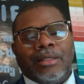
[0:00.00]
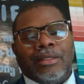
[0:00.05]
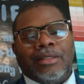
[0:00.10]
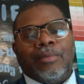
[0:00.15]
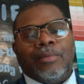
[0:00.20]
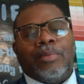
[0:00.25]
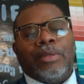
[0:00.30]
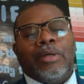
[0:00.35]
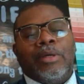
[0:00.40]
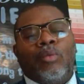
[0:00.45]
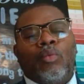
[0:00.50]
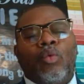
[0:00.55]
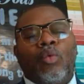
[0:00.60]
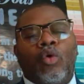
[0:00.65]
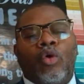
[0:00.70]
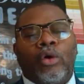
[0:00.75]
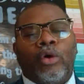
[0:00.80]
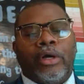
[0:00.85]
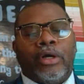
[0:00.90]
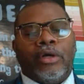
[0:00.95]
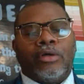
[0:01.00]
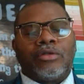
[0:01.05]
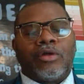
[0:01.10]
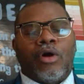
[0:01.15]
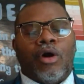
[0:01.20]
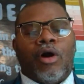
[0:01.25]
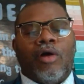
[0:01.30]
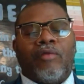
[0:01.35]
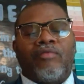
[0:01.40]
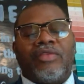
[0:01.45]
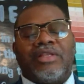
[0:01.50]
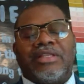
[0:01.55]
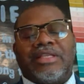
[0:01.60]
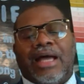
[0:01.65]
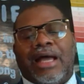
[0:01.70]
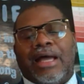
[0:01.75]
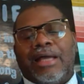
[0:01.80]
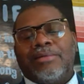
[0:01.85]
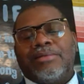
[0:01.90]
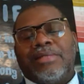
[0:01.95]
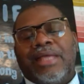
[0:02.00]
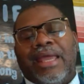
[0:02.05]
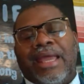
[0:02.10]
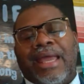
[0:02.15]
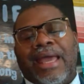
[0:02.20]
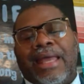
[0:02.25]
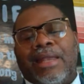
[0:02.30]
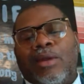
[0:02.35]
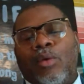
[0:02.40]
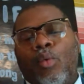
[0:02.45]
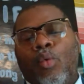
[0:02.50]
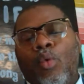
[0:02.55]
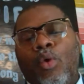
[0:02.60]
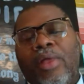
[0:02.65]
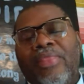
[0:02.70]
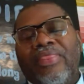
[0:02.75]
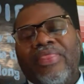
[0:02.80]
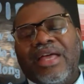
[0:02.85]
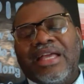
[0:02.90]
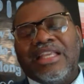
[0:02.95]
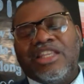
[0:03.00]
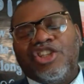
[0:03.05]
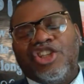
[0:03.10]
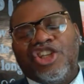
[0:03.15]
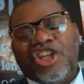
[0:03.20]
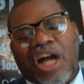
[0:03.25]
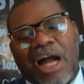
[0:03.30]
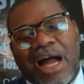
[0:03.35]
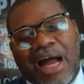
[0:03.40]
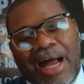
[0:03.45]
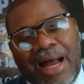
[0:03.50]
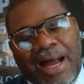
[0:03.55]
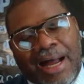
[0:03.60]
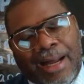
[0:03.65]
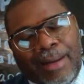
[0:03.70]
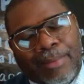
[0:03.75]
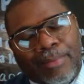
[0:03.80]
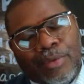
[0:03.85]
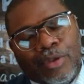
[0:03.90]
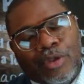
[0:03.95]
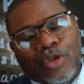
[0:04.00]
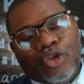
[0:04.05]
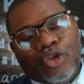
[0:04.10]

to be warriors. Oftentimes they had on the job